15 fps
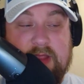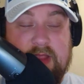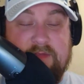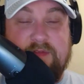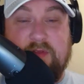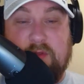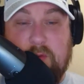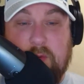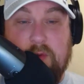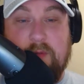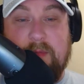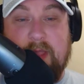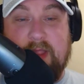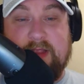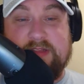if your
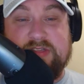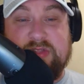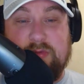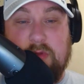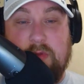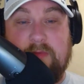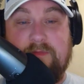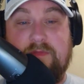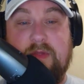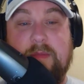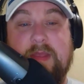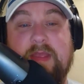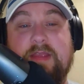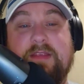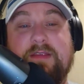quarterback is throwing from
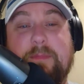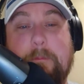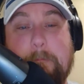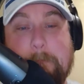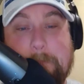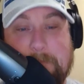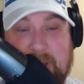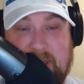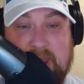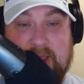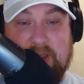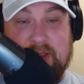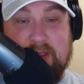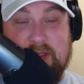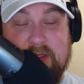his
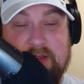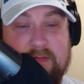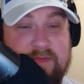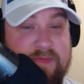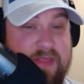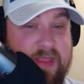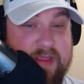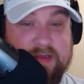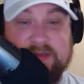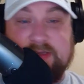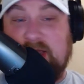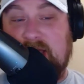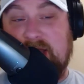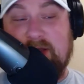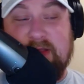back the
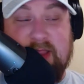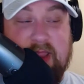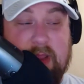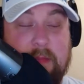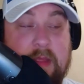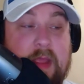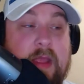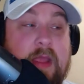entire game.